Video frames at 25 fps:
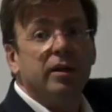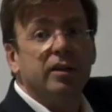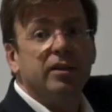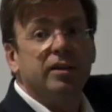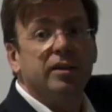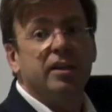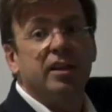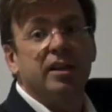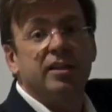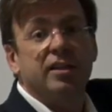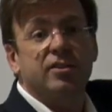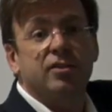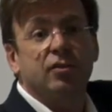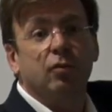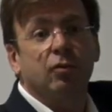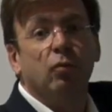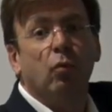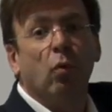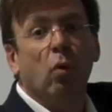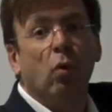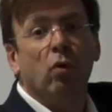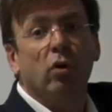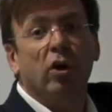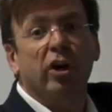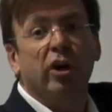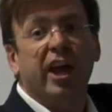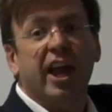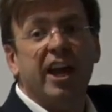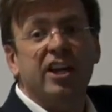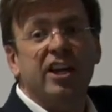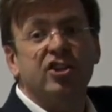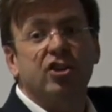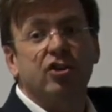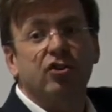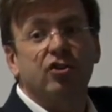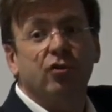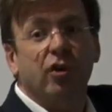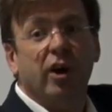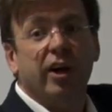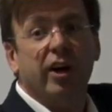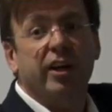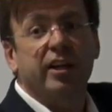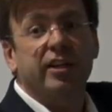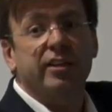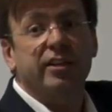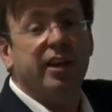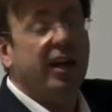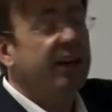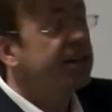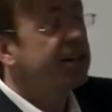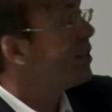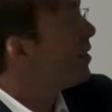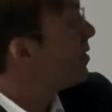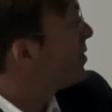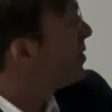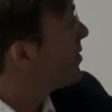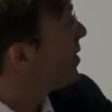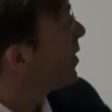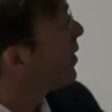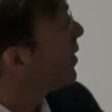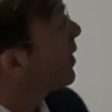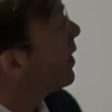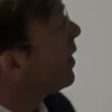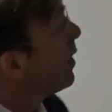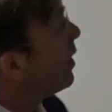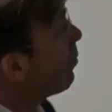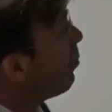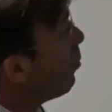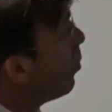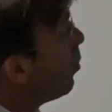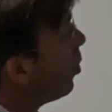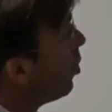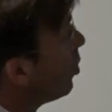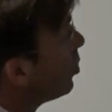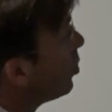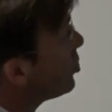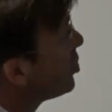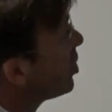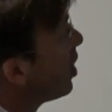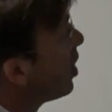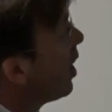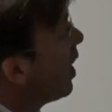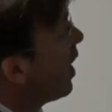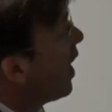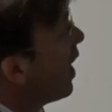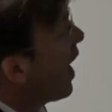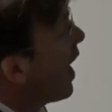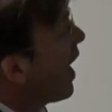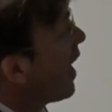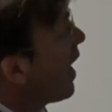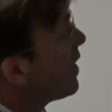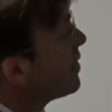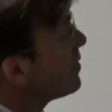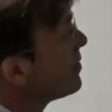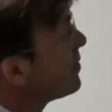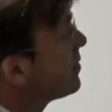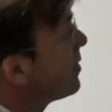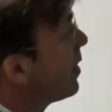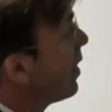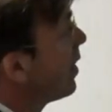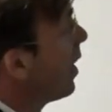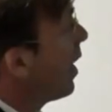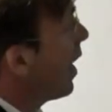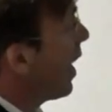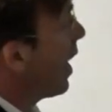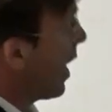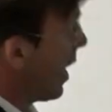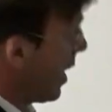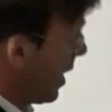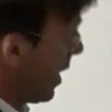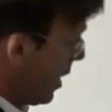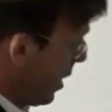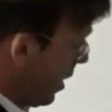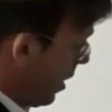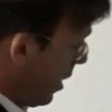this raw location tracking data suddenly emerge as a